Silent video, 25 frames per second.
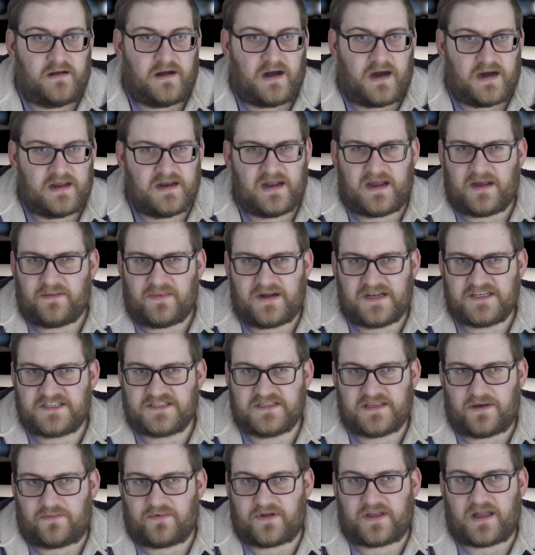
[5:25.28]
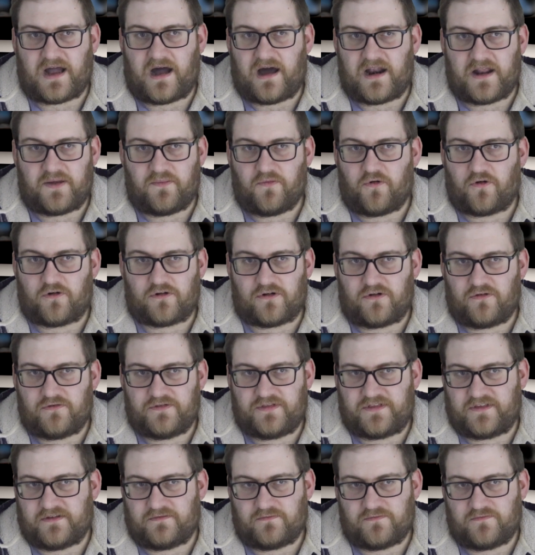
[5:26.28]
and I imagine that would carry more
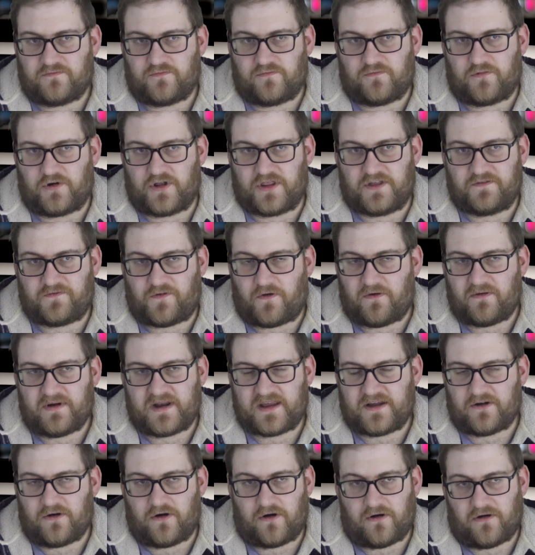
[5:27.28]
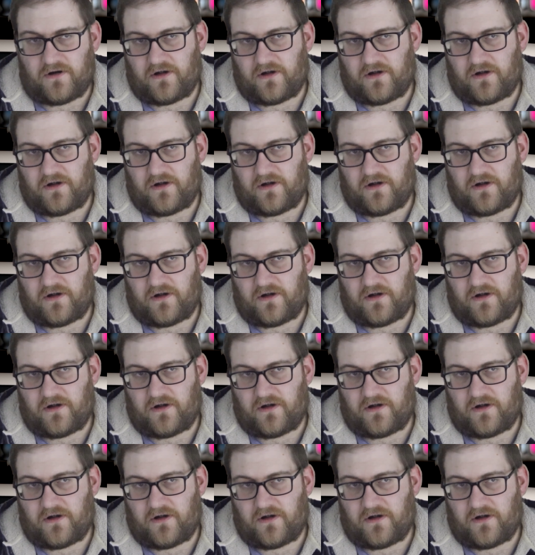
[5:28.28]
load than what they've already got,